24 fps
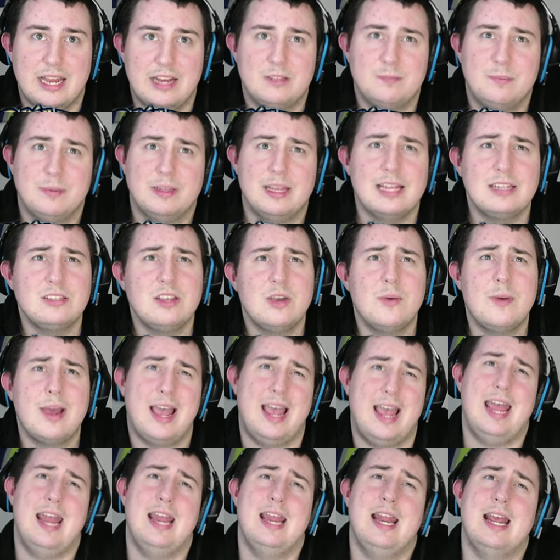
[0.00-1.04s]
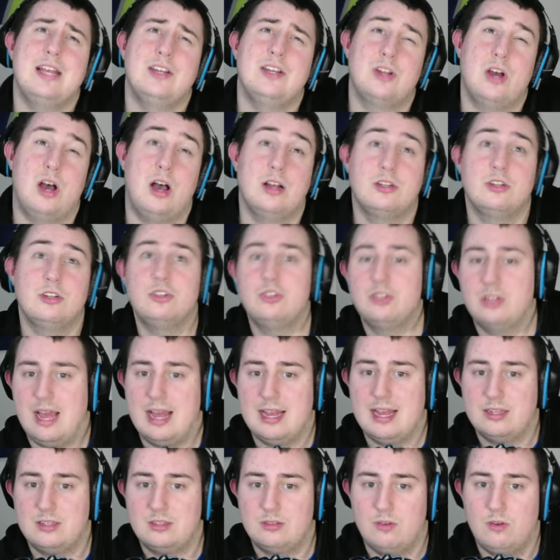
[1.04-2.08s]
But let's go ahead and talk to Shy
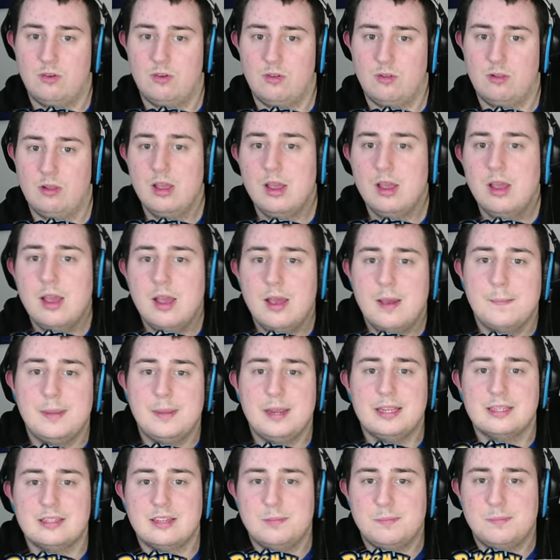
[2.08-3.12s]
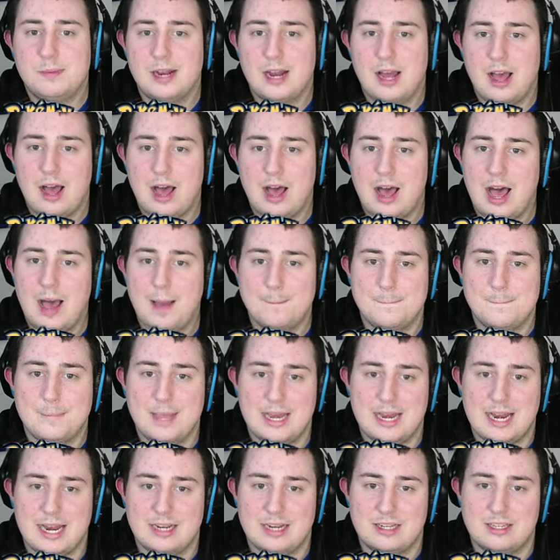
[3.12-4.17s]
Soul, because it's been a hot
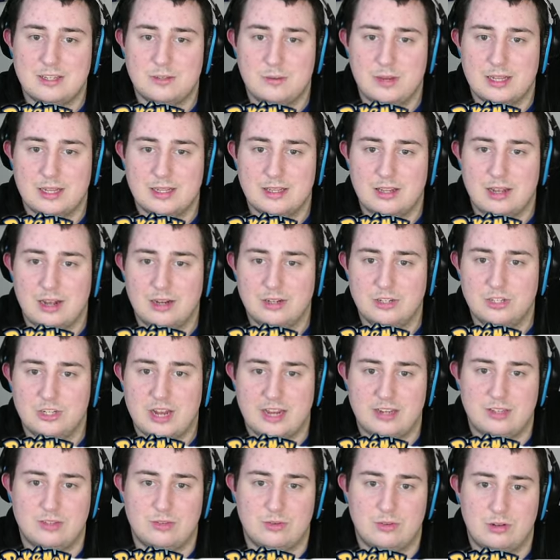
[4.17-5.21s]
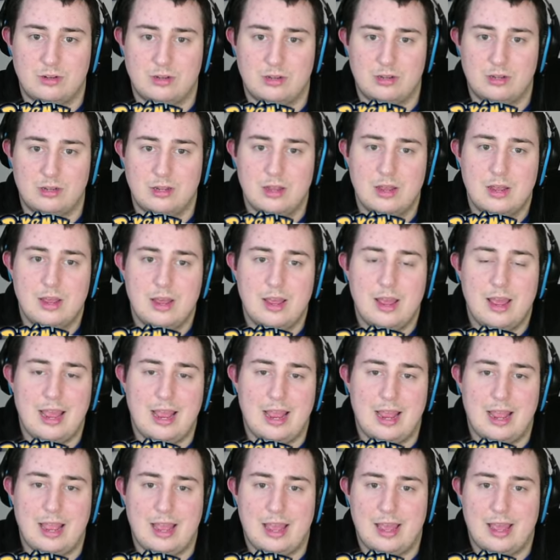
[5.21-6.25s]
minute since we had to talk Shy Soul,
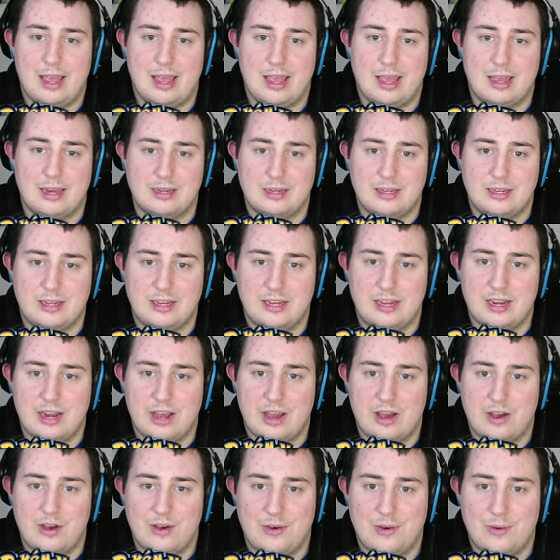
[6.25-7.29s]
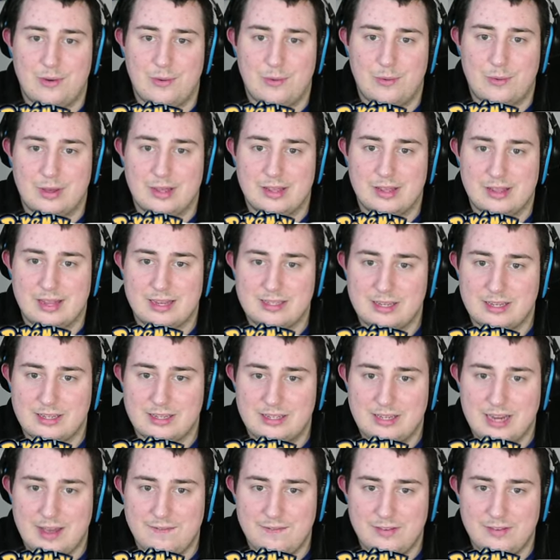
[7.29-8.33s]
and, you know, that's a,
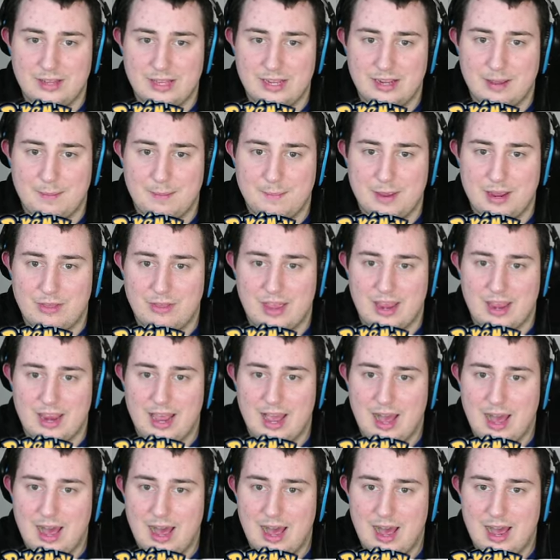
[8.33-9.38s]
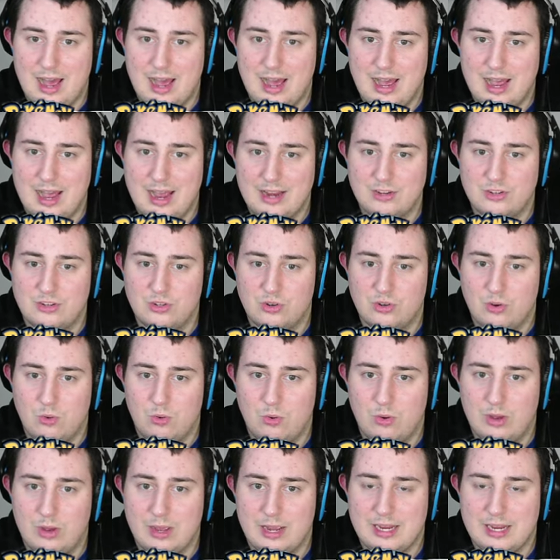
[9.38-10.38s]
definitely a big thing. Hi, Joy.